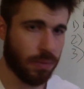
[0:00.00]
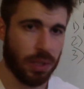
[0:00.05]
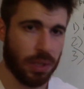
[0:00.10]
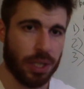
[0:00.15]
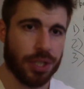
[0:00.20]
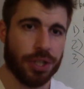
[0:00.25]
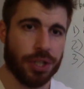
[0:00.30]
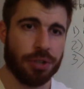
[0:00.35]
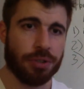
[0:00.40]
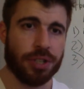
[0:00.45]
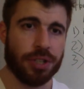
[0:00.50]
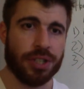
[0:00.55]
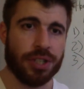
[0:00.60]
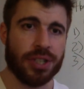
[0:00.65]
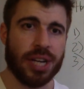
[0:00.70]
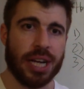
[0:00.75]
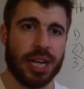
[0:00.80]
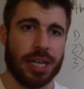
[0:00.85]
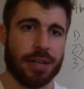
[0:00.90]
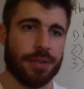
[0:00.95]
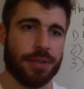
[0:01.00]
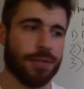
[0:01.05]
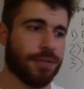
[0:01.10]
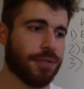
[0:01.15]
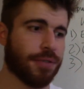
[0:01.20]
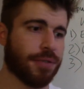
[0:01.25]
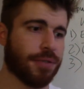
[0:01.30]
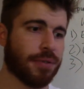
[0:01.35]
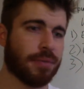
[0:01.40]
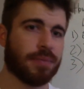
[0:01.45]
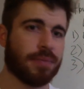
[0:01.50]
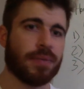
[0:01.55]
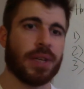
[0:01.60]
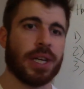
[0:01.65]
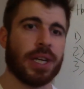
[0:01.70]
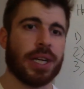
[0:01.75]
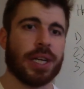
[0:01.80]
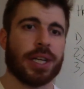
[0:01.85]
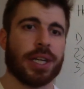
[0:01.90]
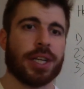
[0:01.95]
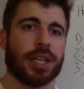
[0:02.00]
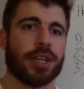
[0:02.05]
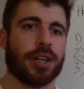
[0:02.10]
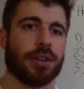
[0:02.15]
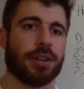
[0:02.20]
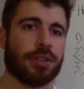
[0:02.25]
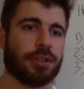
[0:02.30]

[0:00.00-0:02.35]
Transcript: you're just kind of, you know,